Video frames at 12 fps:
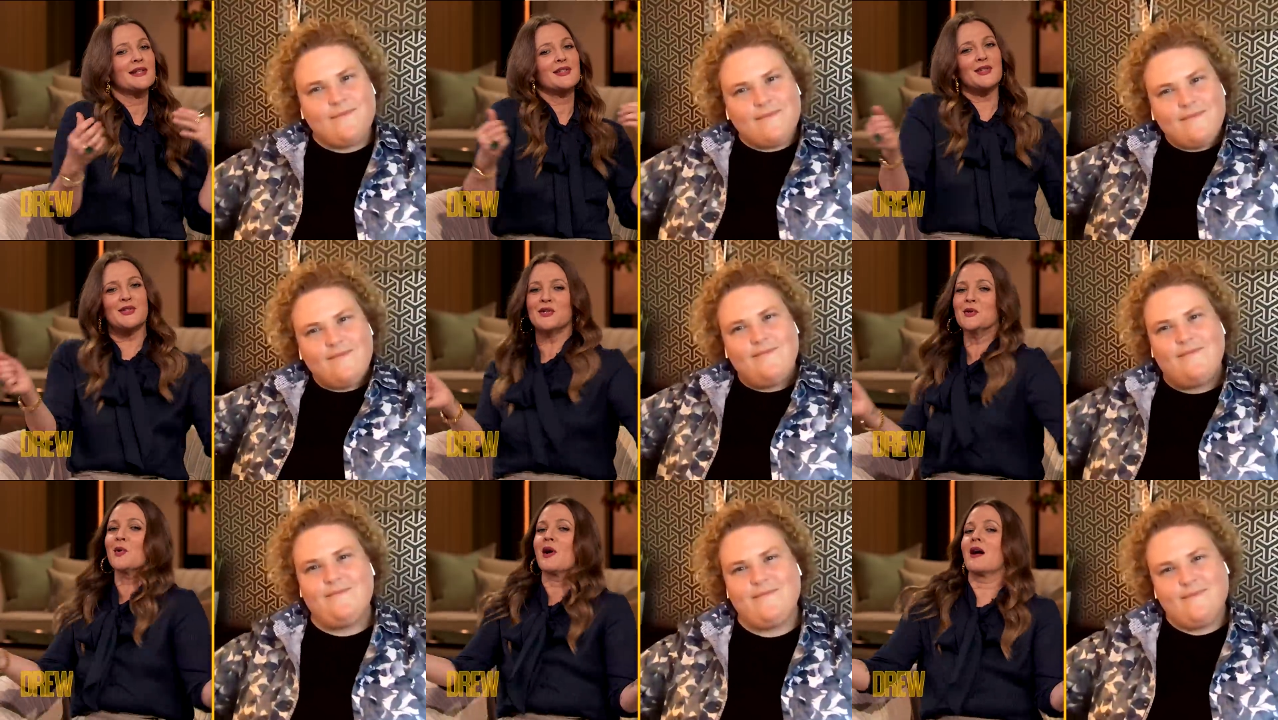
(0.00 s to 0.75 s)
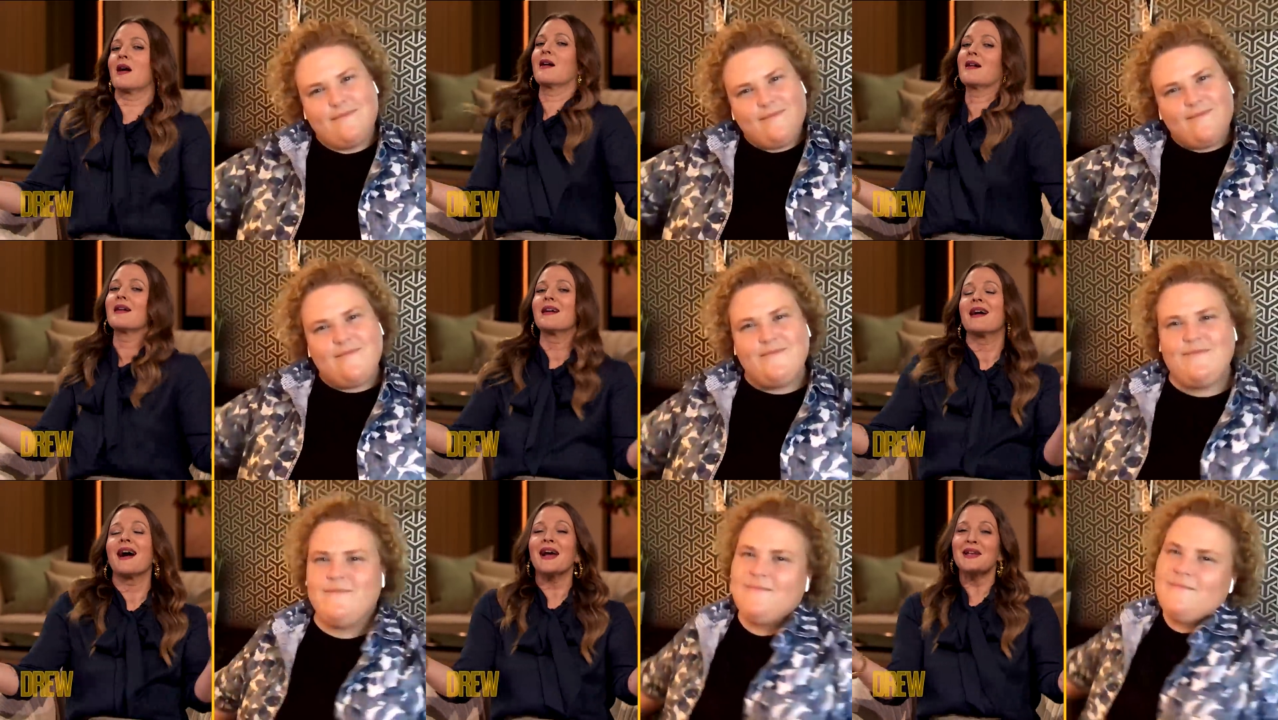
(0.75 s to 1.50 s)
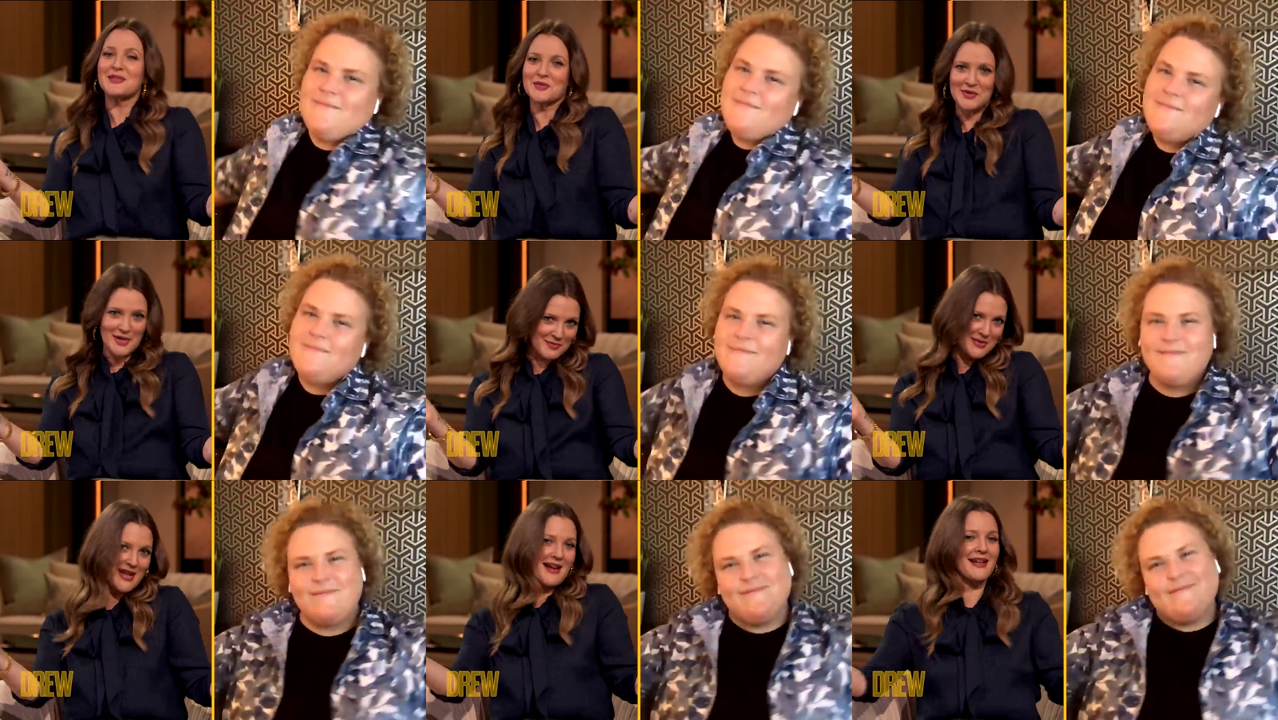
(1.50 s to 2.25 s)
Speaker 1: to do our ice cream
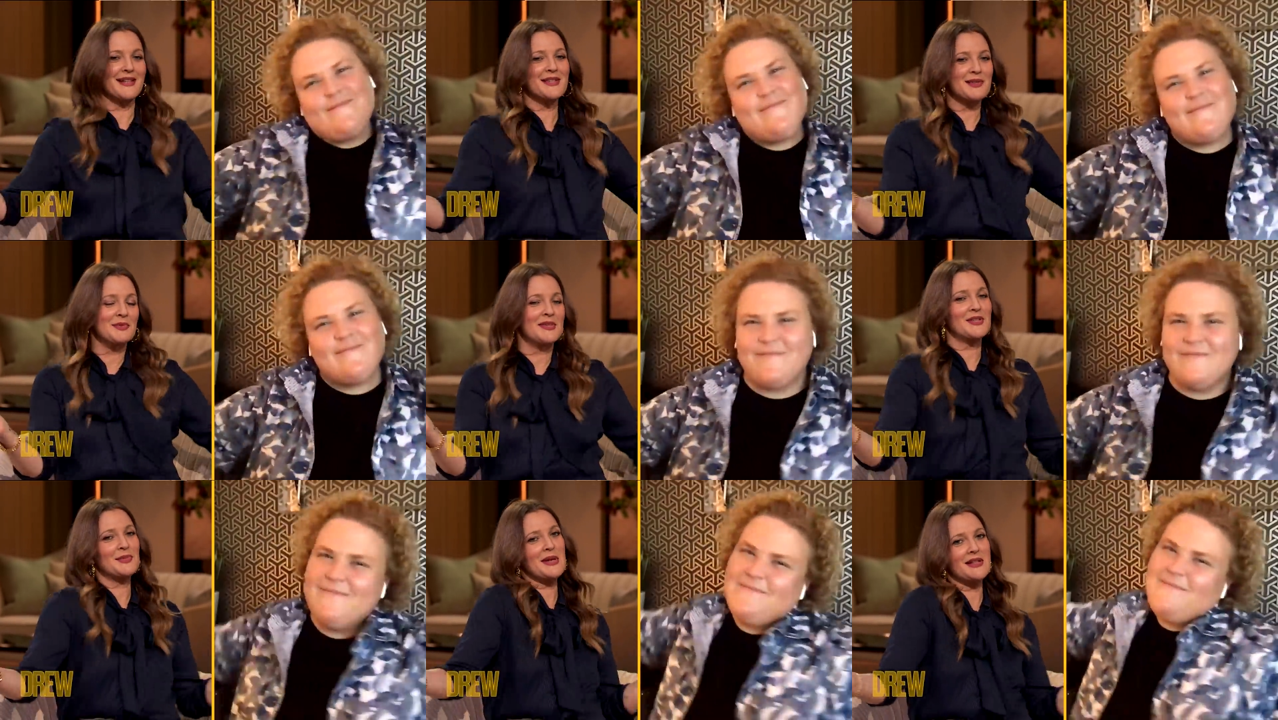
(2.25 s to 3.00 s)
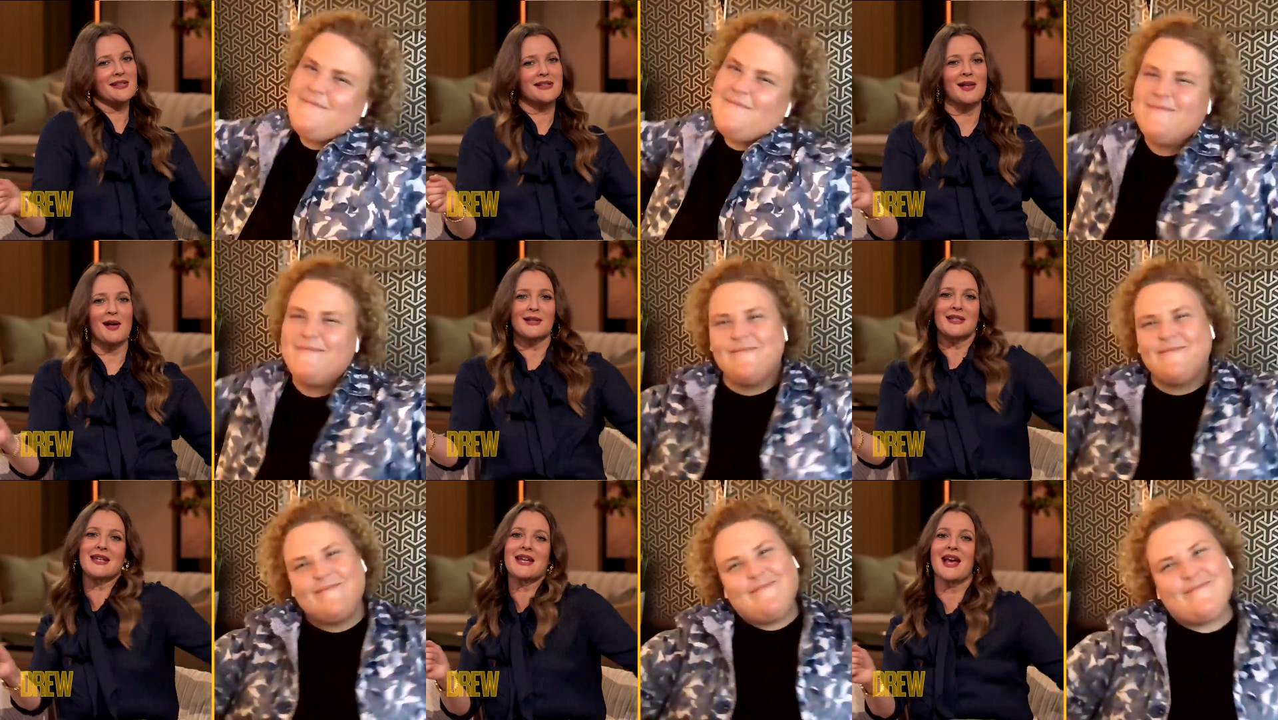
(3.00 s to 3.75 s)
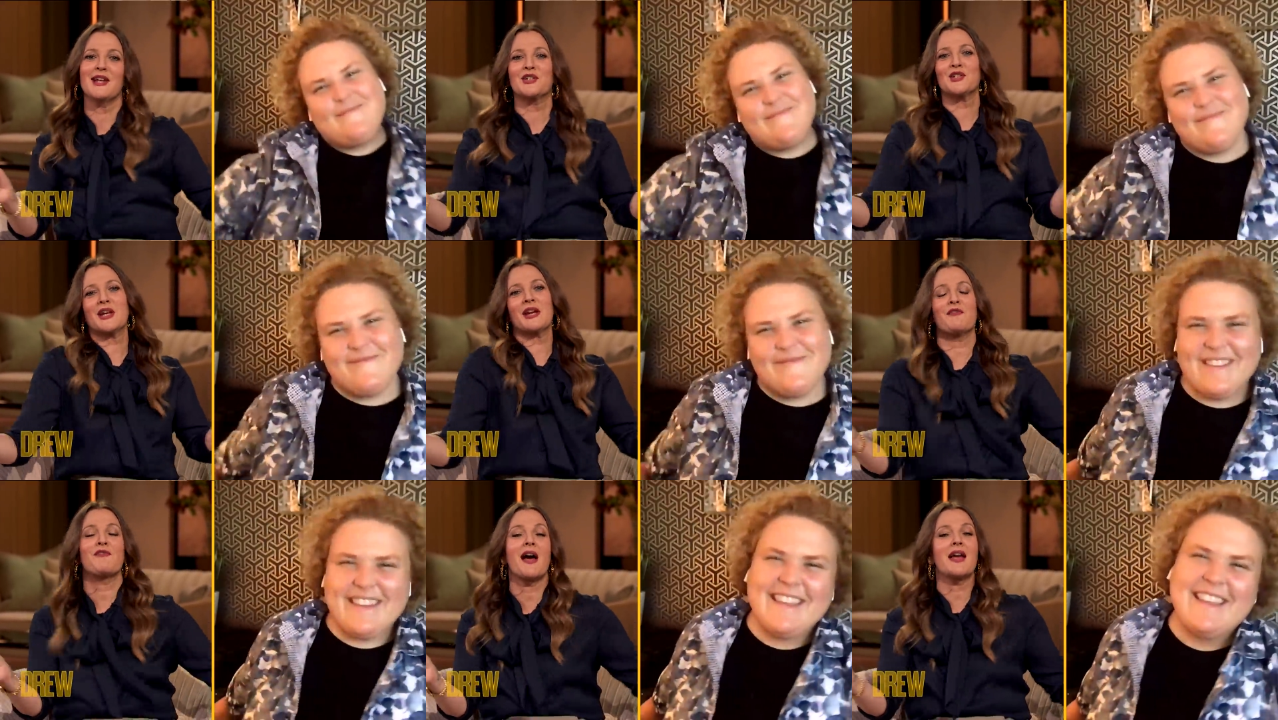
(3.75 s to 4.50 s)
dance was Sweet and Salty. And
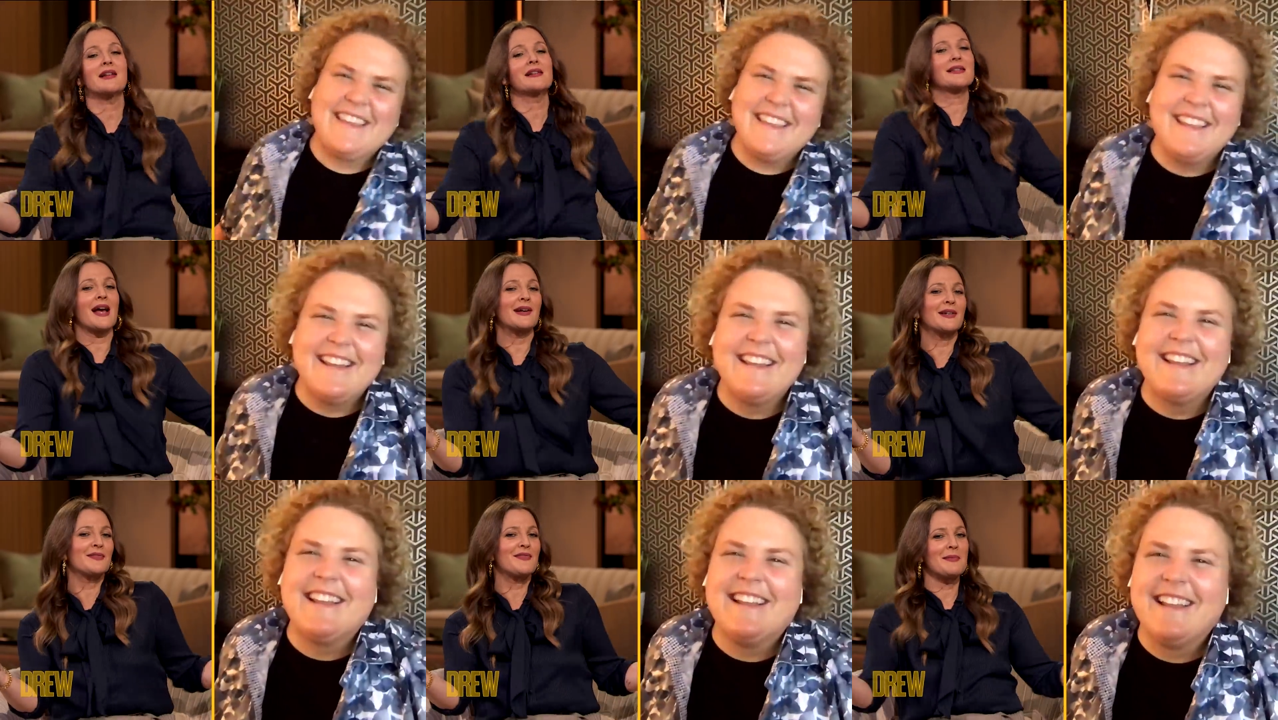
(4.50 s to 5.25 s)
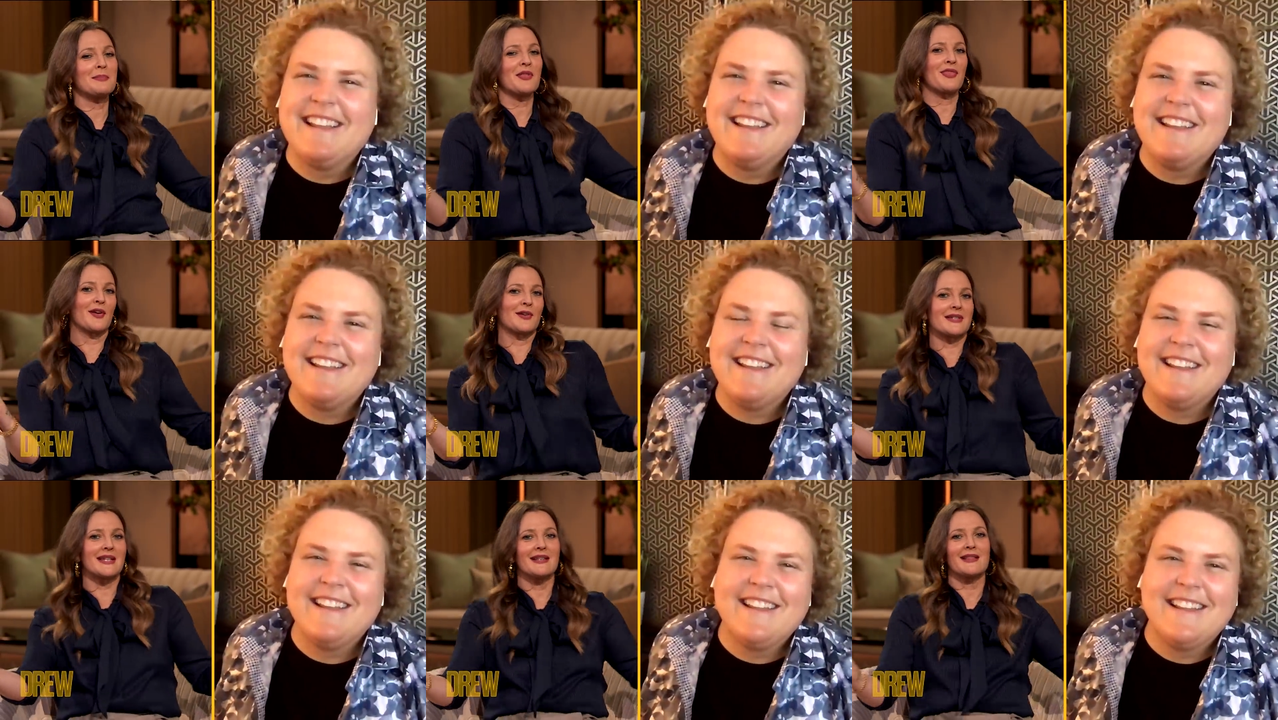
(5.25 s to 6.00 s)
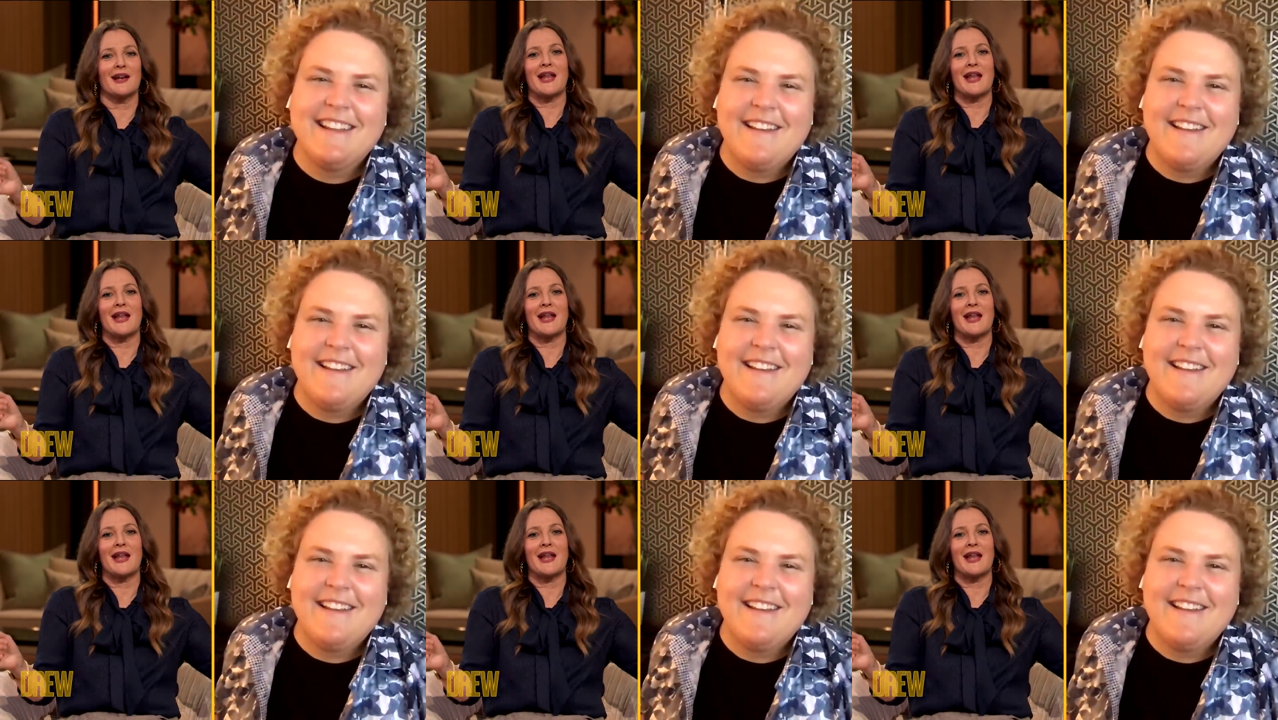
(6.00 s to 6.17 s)
Chick Fight is out November 13th on